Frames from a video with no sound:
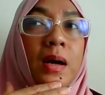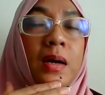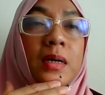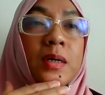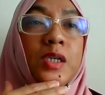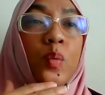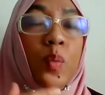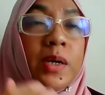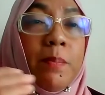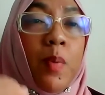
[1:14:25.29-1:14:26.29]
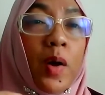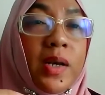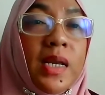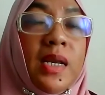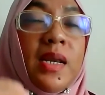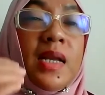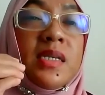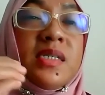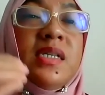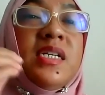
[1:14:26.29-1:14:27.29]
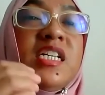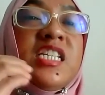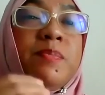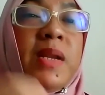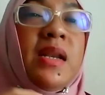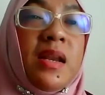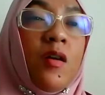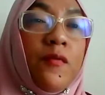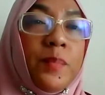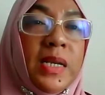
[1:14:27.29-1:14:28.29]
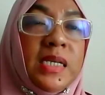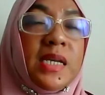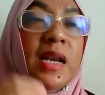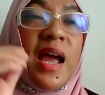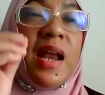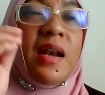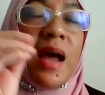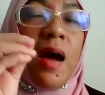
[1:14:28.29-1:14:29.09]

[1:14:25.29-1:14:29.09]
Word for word: uh, the, the body that see the disciplinary of police and hand,